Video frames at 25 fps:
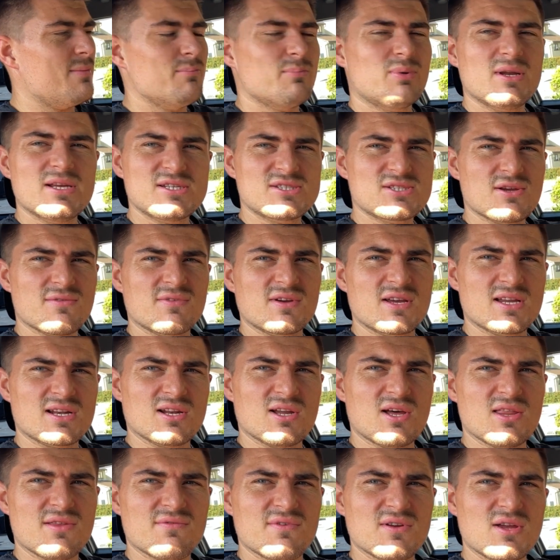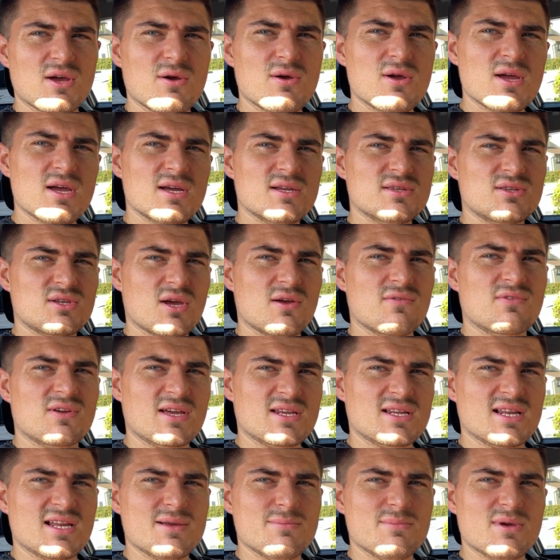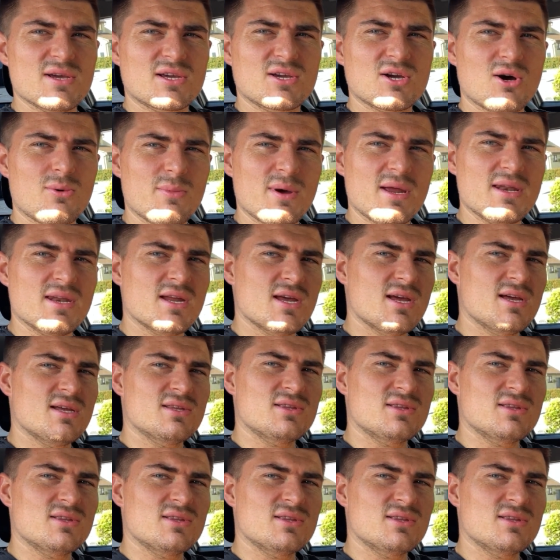Please don't forget to like the video, don't forget to leave me a comment,